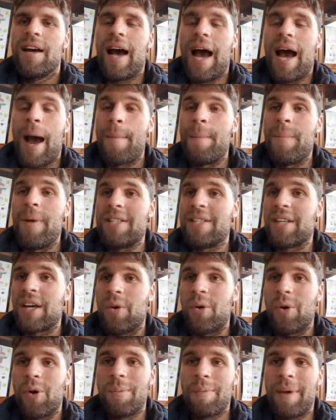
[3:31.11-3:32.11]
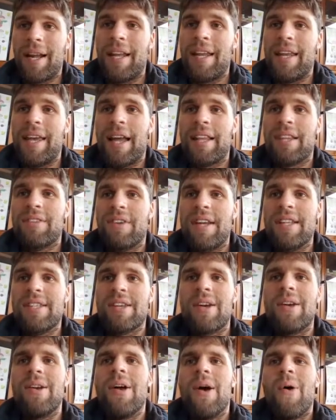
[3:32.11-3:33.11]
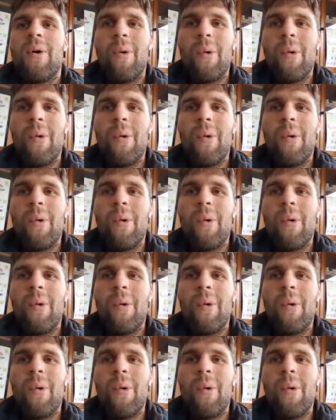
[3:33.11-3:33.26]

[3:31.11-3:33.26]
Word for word: um, it's going to automatically activate so